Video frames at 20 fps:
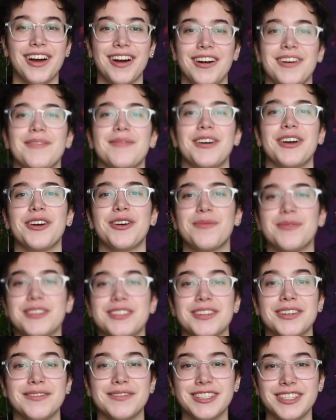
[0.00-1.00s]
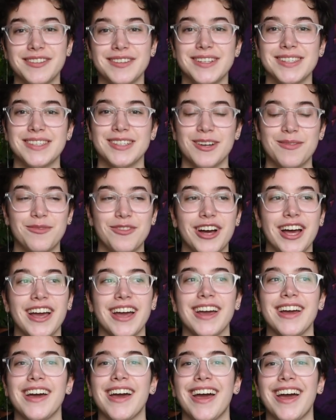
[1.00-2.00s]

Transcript: I hope it served you in some way,